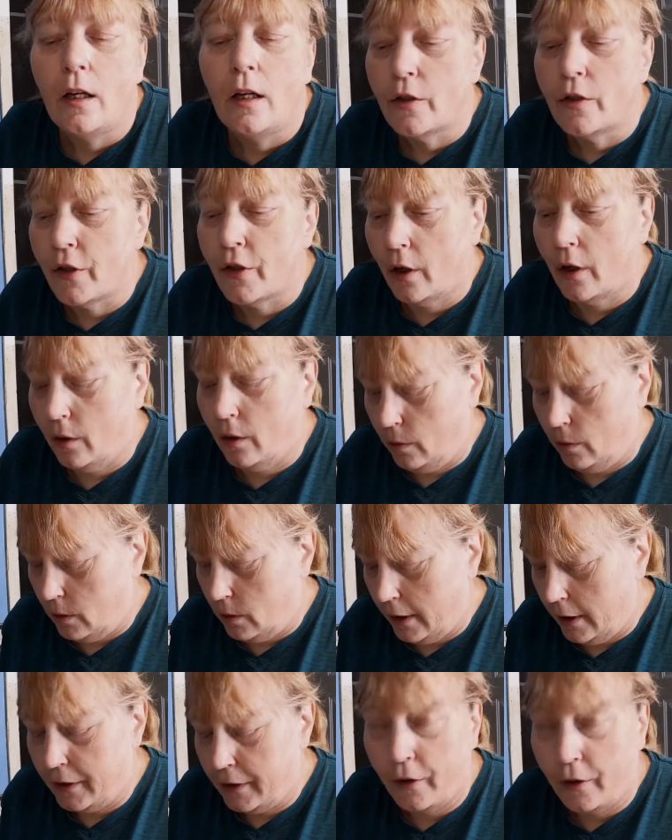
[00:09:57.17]
So
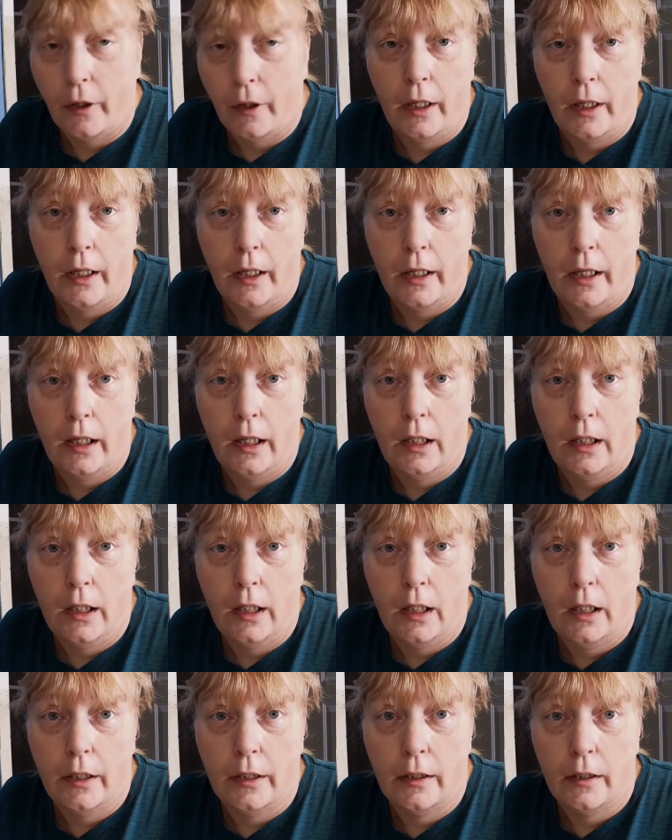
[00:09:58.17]
let's go ahead
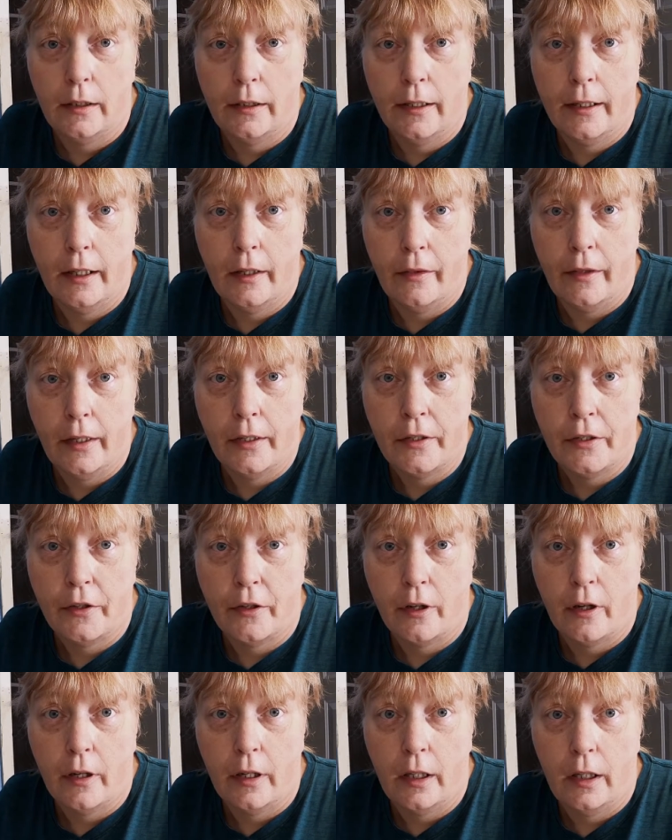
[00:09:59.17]
and get this
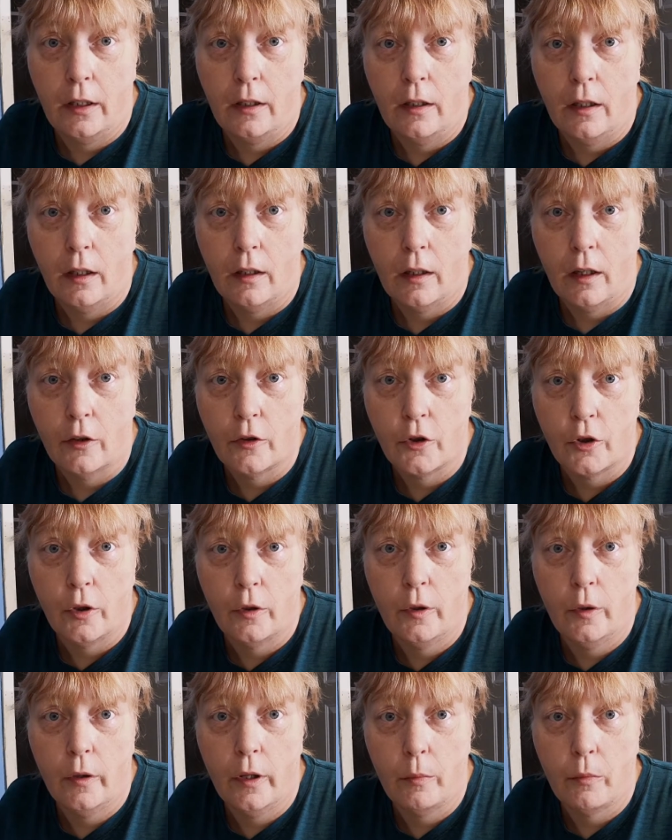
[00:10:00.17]
started. I'll show
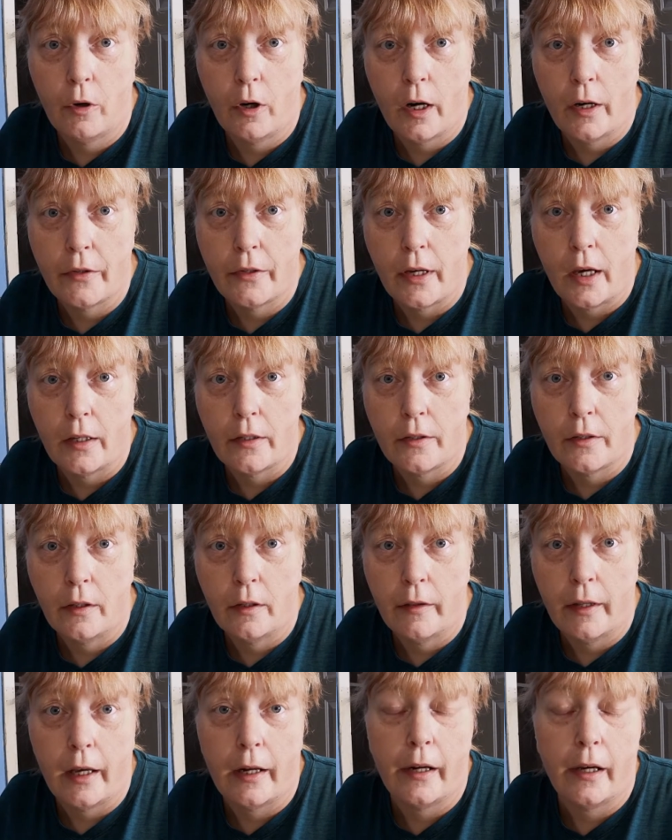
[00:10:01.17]
you the process
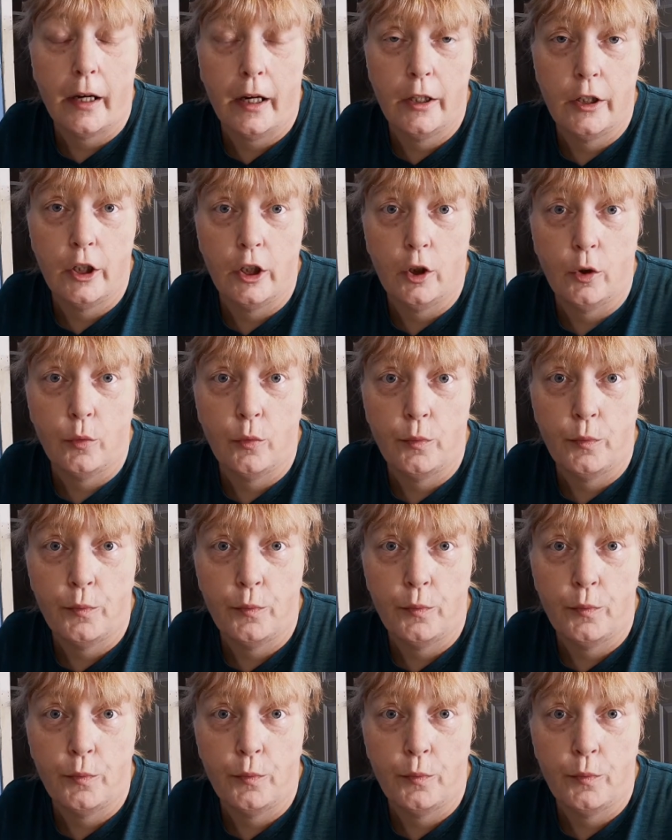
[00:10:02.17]
that I do.